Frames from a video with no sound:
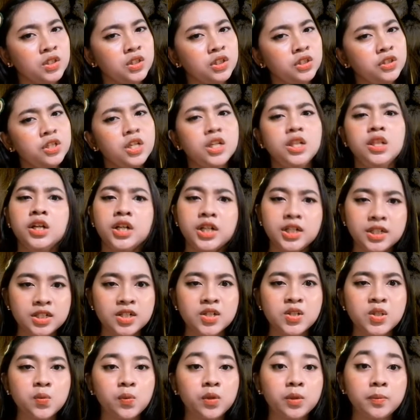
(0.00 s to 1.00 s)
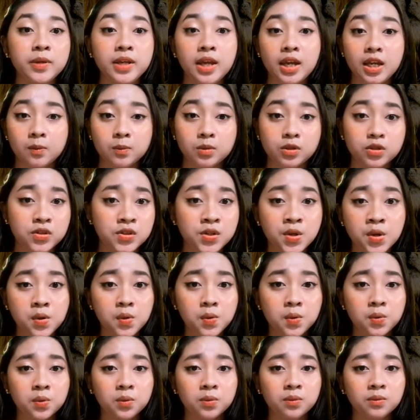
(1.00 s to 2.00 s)
the learners will be able
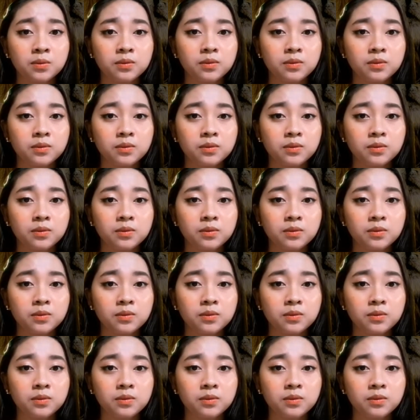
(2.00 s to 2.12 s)
to